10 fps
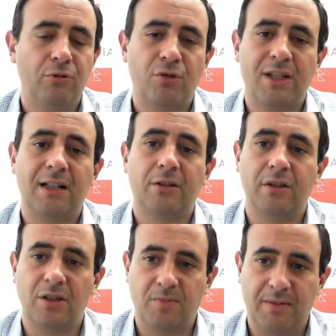to sell to
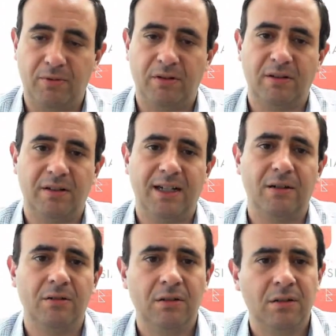these people. Now,